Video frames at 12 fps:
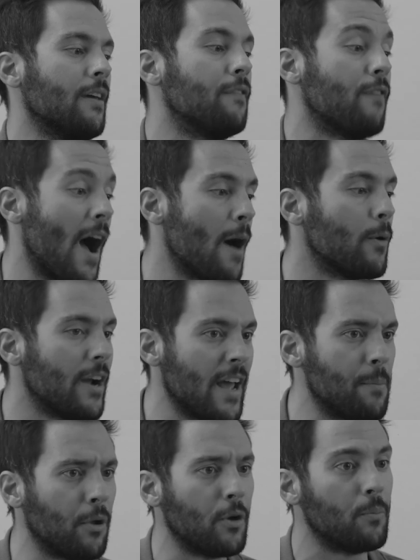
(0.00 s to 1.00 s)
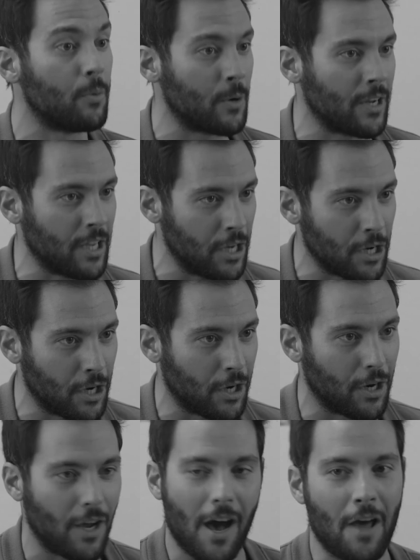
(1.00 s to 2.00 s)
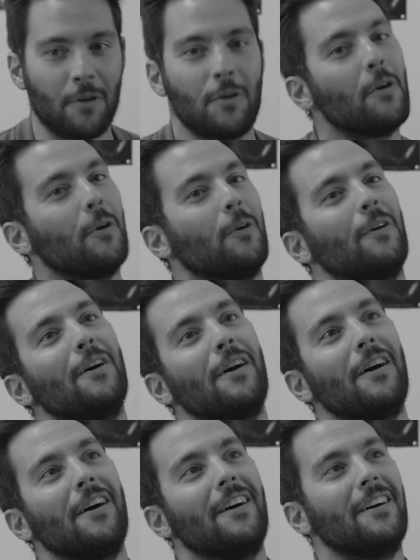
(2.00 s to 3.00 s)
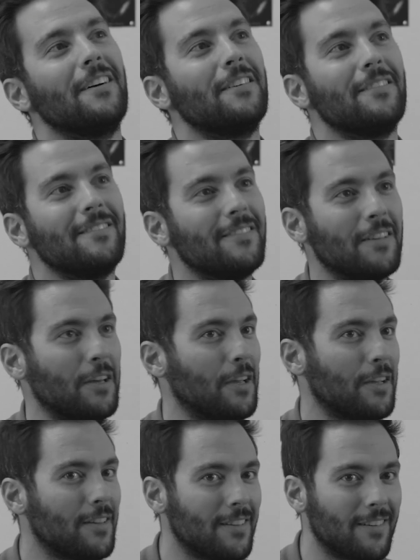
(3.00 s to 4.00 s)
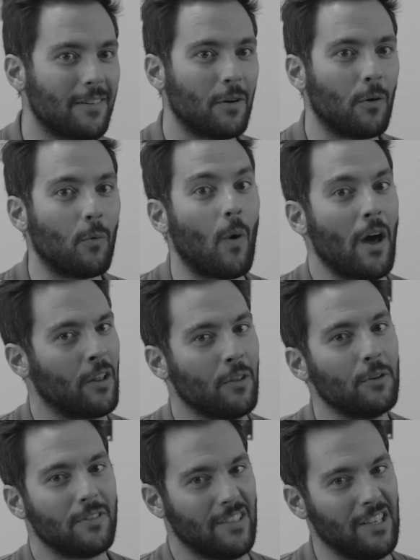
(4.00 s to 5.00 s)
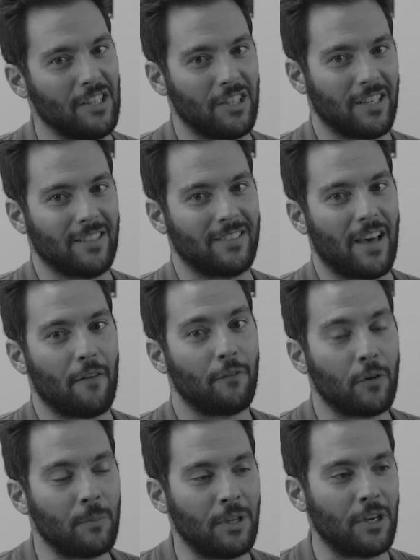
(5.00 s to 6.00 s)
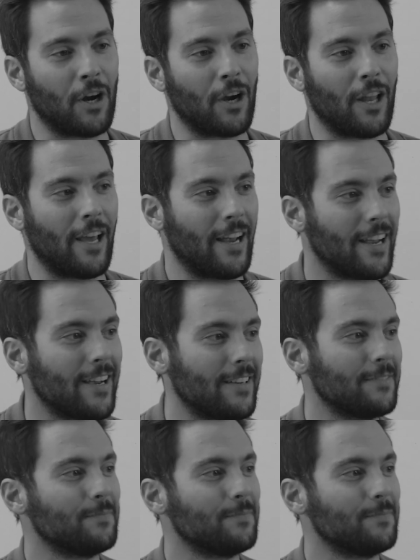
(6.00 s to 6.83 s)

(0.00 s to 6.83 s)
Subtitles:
if I were able to bring here, I don't know, like one of those DJs that for me are like